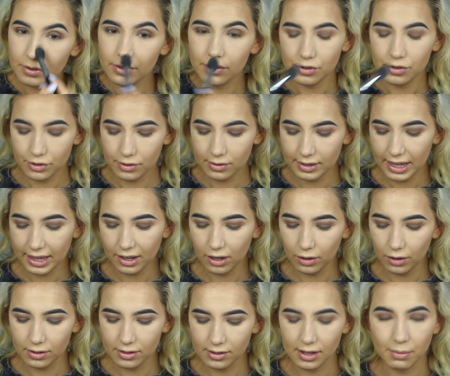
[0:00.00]
Just taking all
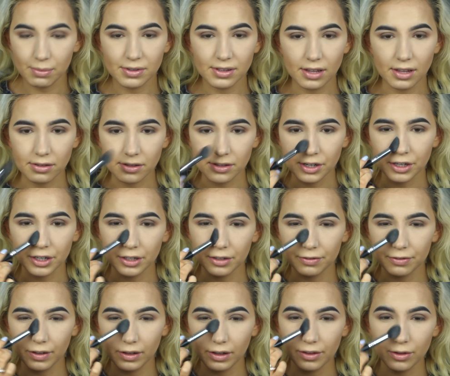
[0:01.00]
the steps necessary to
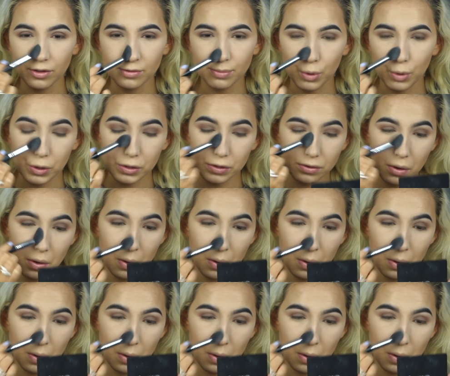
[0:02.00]
fill in those pores.